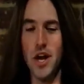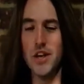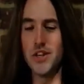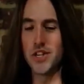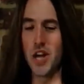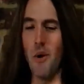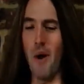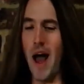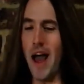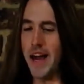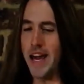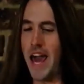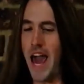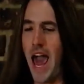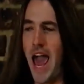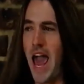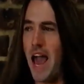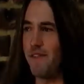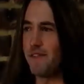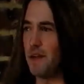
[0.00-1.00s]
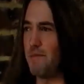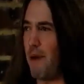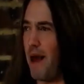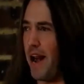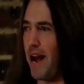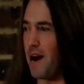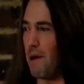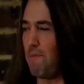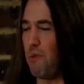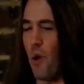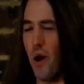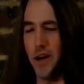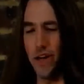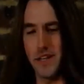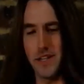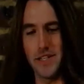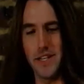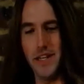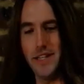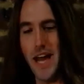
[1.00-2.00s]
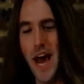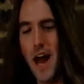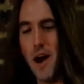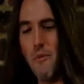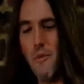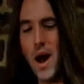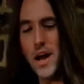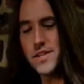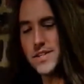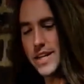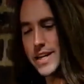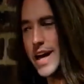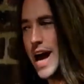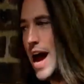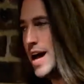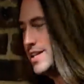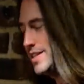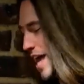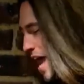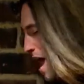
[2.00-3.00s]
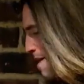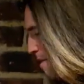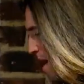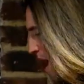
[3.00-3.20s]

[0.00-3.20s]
So I caved and made it a point to sit down and watch the goddamn